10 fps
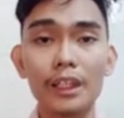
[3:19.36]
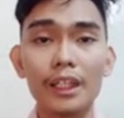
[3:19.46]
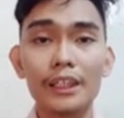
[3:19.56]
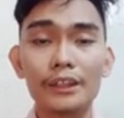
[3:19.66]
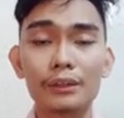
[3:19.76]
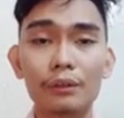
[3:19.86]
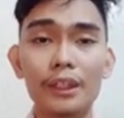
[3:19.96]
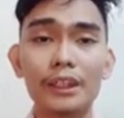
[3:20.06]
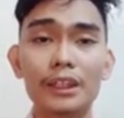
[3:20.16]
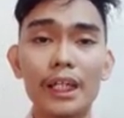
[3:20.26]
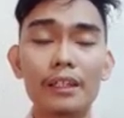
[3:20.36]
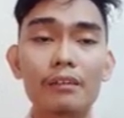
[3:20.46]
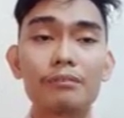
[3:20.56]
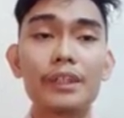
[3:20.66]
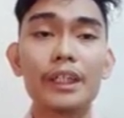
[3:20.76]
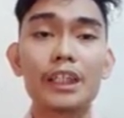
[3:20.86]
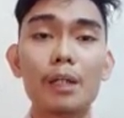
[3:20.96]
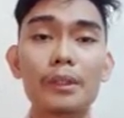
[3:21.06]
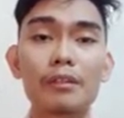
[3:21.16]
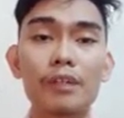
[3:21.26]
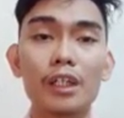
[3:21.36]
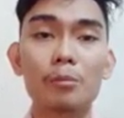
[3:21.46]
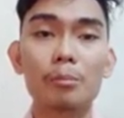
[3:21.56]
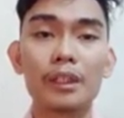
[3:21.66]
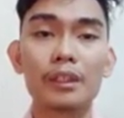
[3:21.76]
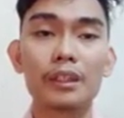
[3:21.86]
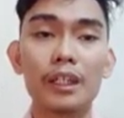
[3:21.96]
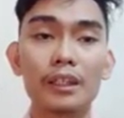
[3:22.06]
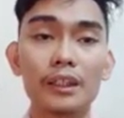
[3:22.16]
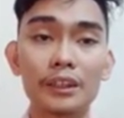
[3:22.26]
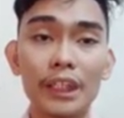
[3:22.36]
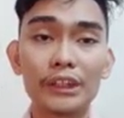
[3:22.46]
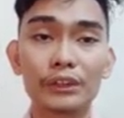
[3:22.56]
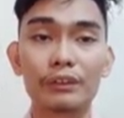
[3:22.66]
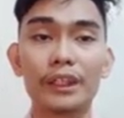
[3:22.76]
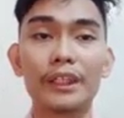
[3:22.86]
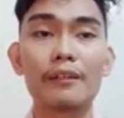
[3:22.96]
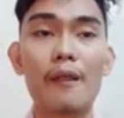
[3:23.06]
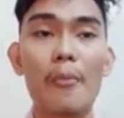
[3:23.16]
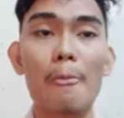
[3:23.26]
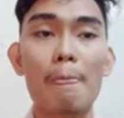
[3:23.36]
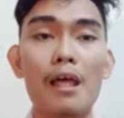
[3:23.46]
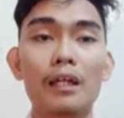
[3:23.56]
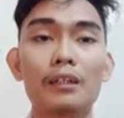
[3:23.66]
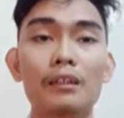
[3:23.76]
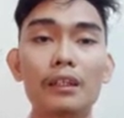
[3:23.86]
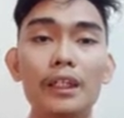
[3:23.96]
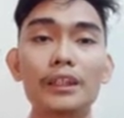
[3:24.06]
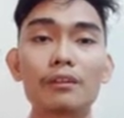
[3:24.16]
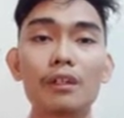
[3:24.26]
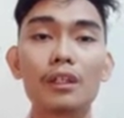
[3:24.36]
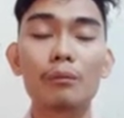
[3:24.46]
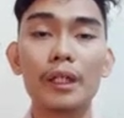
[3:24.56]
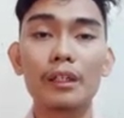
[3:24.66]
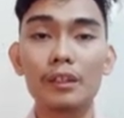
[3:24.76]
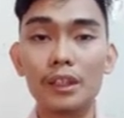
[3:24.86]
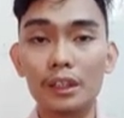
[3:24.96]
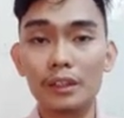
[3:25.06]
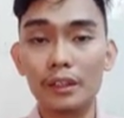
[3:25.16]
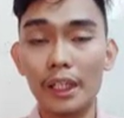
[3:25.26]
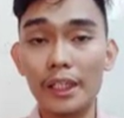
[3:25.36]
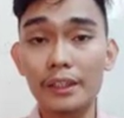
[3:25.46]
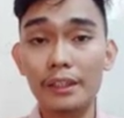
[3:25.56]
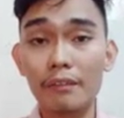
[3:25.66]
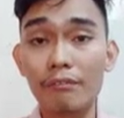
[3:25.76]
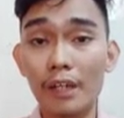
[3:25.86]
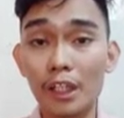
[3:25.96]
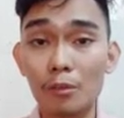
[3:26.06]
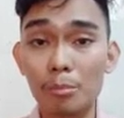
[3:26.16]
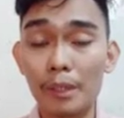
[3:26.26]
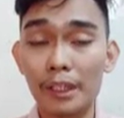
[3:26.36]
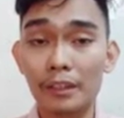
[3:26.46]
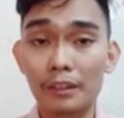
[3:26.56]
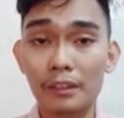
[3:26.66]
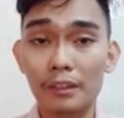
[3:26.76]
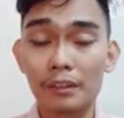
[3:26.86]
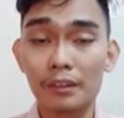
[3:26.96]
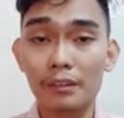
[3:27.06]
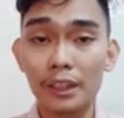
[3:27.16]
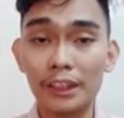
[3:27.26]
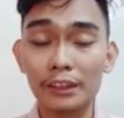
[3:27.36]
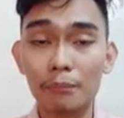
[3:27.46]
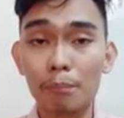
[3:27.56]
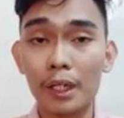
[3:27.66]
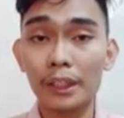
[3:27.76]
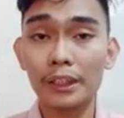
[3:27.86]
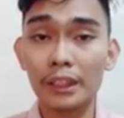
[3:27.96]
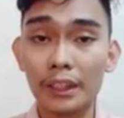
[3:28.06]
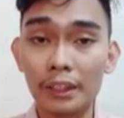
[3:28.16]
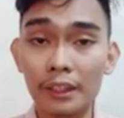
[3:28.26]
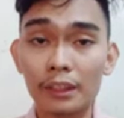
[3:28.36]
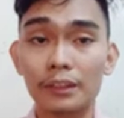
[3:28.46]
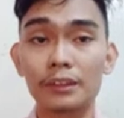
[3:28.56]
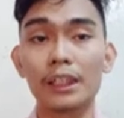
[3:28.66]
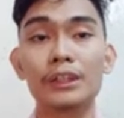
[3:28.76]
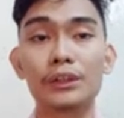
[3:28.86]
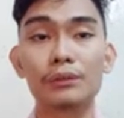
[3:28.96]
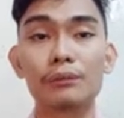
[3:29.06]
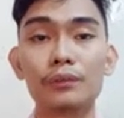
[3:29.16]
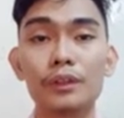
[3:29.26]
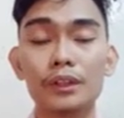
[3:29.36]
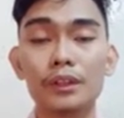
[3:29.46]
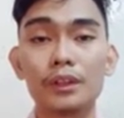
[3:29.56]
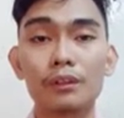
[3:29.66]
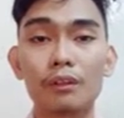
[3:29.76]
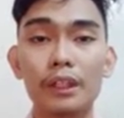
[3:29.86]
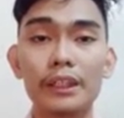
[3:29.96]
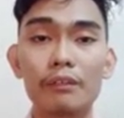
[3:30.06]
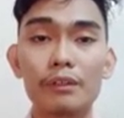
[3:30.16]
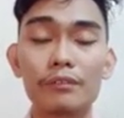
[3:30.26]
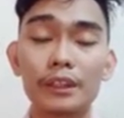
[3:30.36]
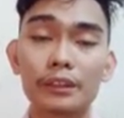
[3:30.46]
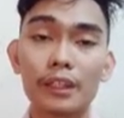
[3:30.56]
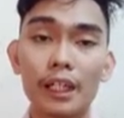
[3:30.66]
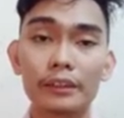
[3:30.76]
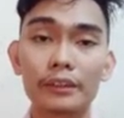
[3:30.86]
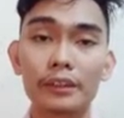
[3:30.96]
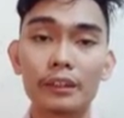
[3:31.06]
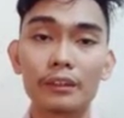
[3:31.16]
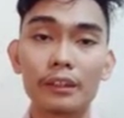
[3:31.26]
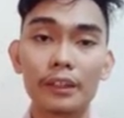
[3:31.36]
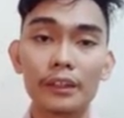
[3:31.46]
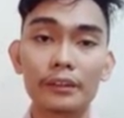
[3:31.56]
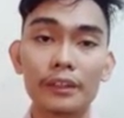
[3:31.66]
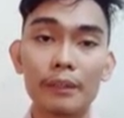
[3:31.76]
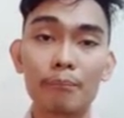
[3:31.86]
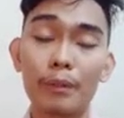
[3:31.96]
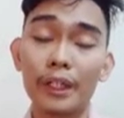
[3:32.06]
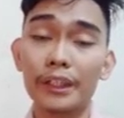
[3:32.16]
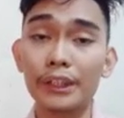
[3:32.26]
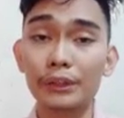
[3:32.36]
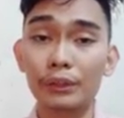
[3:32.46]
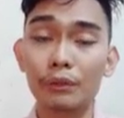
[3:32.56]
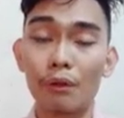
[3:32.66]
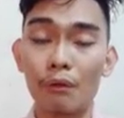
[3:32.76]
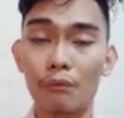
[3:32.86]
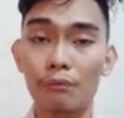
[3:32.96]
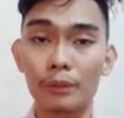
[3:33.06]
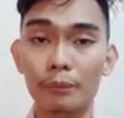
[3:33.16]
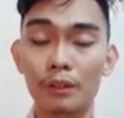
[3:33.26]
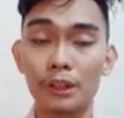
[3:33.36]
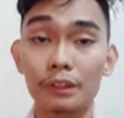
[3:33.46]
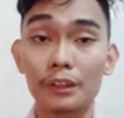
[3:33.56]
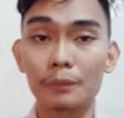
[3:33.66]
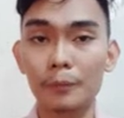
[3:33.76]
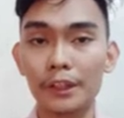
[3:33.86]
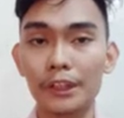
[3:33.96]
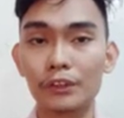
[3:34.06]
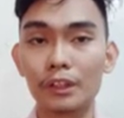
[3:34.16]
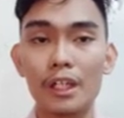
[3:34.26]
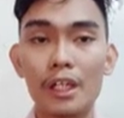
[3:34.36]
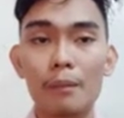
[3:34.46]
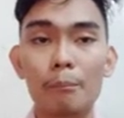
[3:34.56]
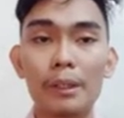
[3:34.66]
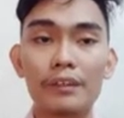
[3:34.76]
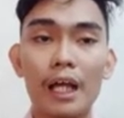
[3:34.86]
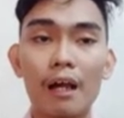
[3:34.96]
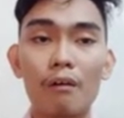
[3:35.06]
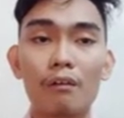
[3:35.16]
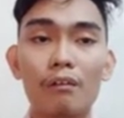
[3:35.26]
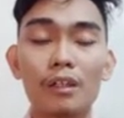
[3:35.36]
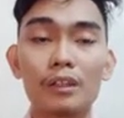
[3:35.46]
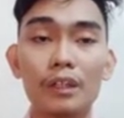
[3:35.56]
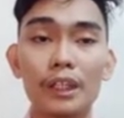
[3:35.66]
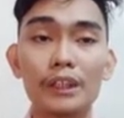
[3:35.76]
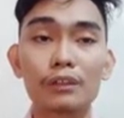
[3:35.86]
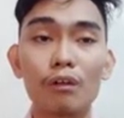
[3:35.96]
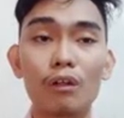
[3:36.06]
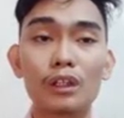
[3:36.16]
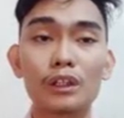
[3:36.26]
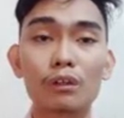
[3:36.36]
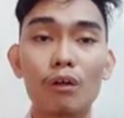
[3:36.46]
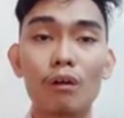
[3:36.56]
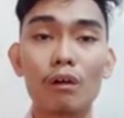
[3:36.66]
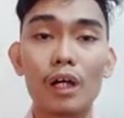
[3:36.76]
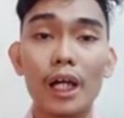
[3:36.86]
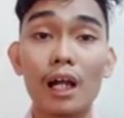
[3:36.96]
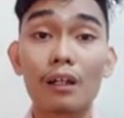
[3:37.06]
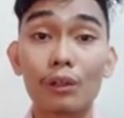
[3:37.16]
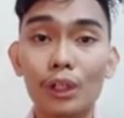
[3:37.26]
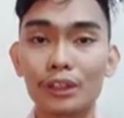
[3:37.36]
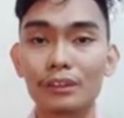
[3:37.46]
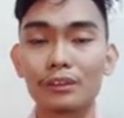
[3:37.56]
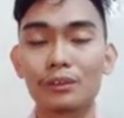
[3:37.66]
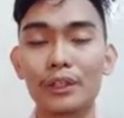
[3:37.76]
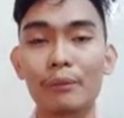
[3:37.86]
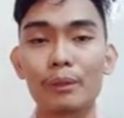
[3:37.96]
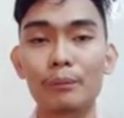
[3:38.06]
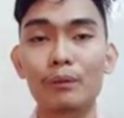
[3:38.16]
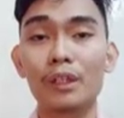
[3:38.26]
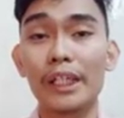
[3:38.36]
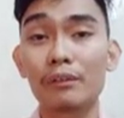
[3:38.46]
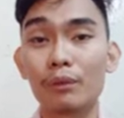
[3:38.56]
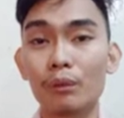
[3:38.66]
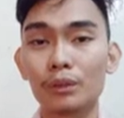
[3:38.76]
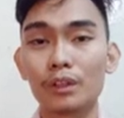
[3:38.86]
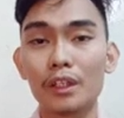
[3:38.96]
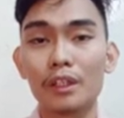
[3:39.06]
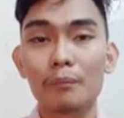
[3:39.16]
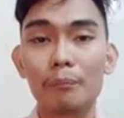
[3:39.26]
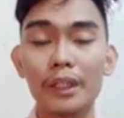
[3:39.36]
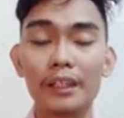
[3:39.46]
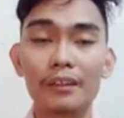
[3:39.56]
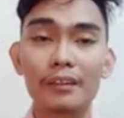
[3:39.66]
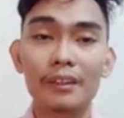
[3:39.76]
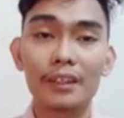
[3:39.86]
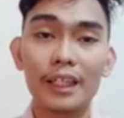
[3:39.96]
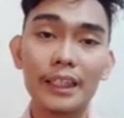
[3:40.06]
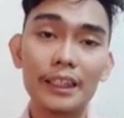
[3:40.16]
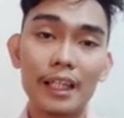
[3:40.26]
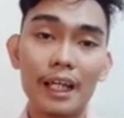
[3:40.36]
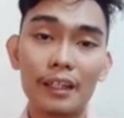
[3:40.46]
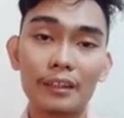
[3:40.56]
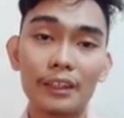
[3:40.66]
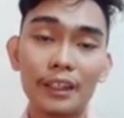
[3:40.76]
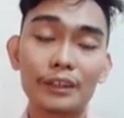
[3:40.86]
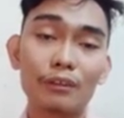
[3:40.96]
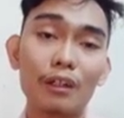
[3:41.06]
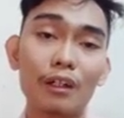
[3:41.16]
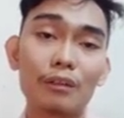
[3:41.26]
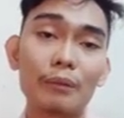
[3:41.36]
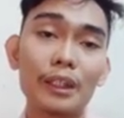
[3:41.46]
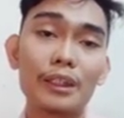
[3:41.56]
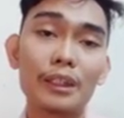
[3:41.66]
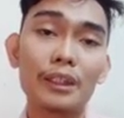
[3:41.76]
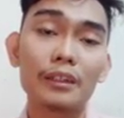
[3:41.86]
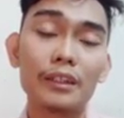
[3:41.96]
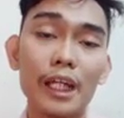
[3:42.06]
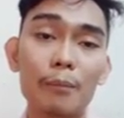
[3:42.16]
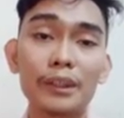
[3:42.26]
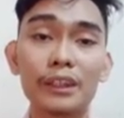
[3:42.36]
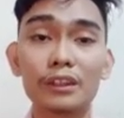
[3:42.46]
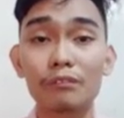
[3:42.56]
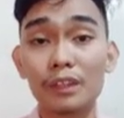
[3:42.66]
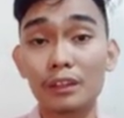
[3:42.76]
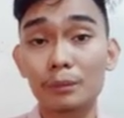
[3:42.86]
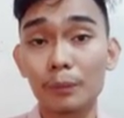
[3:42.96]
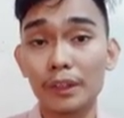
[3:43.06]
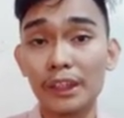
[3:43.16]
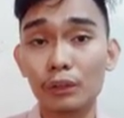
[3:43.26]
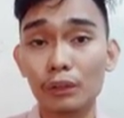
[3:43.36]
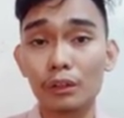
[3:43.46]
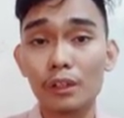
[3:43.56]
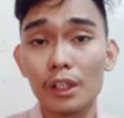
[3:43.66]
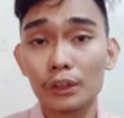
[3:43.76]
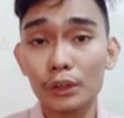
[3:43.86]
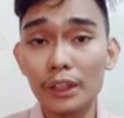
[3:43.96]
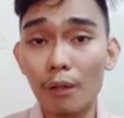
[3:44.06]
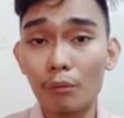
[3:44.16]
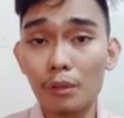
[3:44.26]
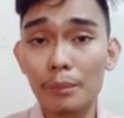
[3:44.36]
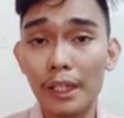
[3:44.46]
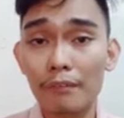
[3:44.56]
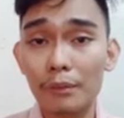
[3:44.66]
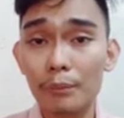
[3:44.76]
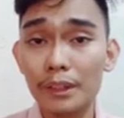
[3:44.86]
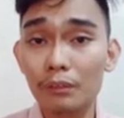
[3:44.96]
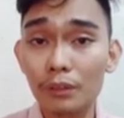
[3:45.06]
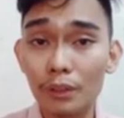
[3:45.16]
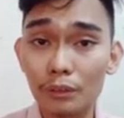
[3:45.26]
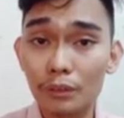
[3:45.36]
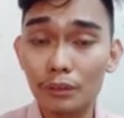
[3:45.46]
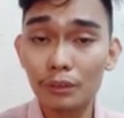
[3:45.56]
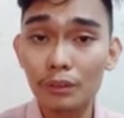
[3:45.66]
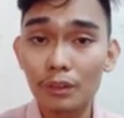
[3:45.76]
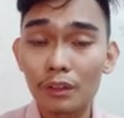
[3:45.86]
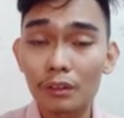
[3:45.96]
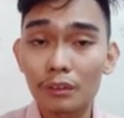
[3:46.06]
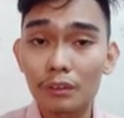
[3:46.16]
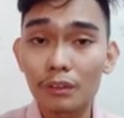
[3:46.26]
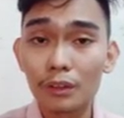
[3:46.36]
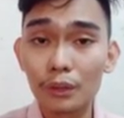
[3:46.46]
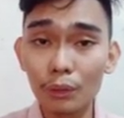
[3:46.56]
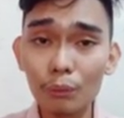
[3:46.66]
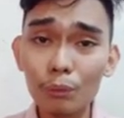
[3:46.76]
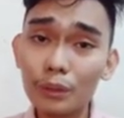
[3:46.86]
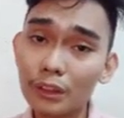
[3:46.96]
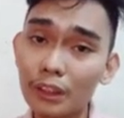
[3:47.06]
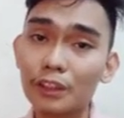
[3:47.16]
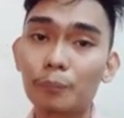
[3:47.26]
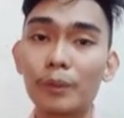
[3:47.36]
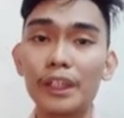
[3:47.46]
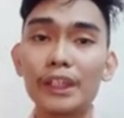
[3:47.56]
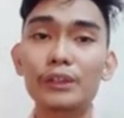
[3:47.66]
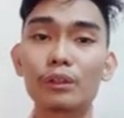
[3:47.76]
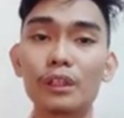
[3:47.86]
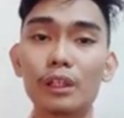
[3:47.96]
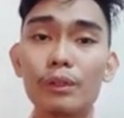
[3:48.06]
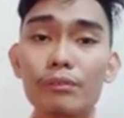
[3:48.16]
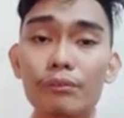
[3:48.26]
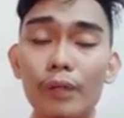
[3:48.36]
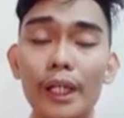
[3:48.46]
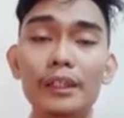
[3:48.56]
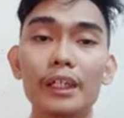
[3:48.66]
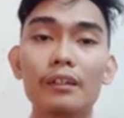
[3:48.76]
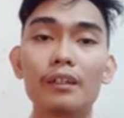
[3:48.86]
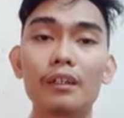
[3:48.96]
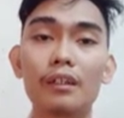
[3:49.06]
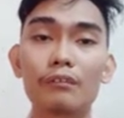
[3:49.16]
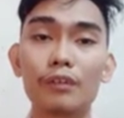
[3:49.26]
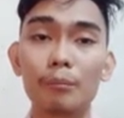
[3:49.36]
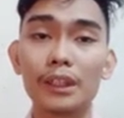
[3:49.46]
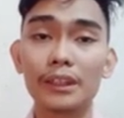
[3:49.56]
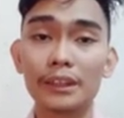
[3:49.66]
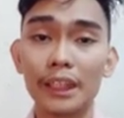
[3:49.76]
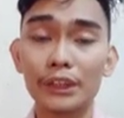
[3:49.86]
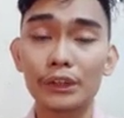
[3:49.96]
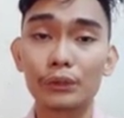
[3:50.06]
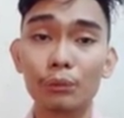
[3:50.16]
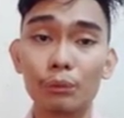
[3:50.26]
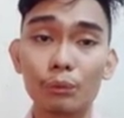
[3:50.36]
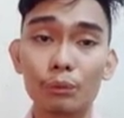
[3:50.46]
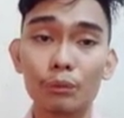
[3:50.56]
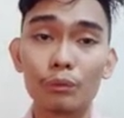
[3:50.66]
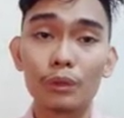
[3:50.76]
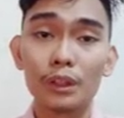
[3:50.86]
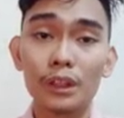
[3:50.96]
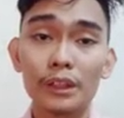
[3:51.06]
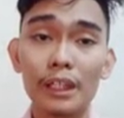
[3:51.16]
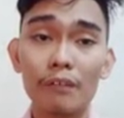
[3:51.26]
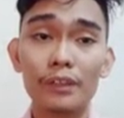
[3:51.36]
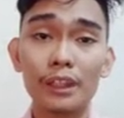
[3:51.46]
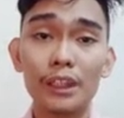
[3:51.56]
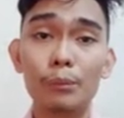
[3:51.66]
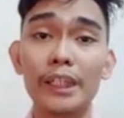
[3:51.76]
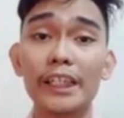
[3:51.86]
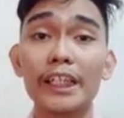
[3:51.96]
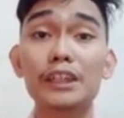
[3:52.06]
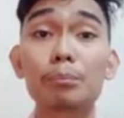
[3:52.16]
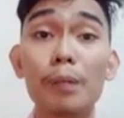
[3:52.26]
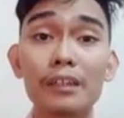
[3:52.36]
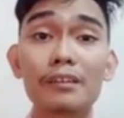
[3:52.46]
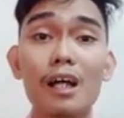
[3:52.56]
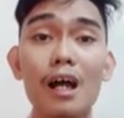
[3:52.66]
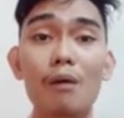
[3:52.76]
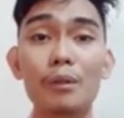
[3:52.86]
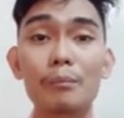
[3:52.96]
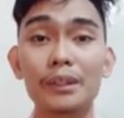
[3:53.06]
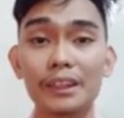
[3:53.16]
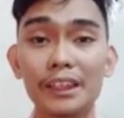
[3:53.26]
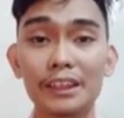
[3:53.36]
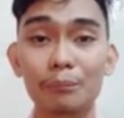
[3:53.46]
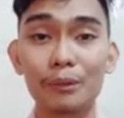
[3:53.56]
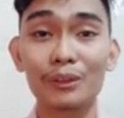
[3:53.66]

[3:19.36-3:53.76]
So in this kind of the economic development, stage 3, there is already a development that is imparted in that stage 2. So kanina we've discussed that there is the impartation of what we call the transportation, but now there is also a growth in what we call a growth. Meaning, kanina, there is already the emergence of transportation. So now we'll be having with the growth. Through the transportation that we've created from the stage 2, then definitely we can expand our business because